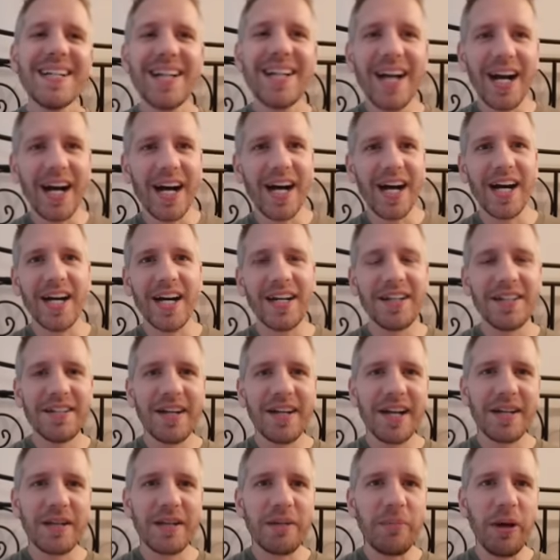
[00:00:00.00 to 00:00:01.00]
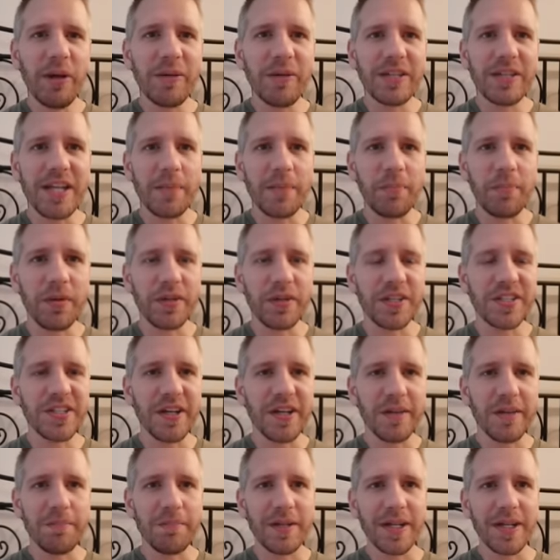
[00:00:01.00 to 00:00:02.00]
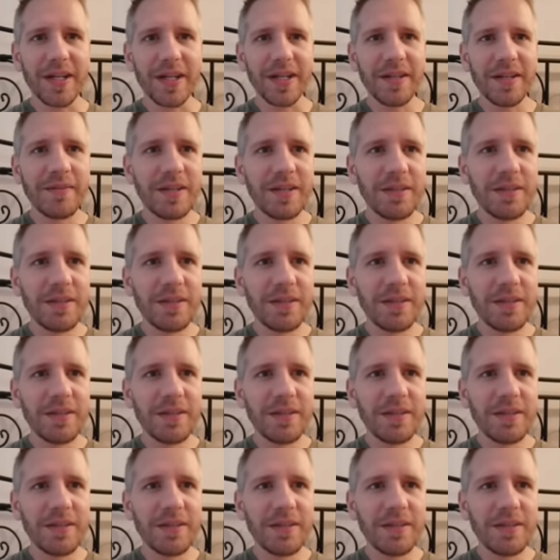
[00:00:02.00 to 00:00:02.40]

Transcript: I could probably temper this up and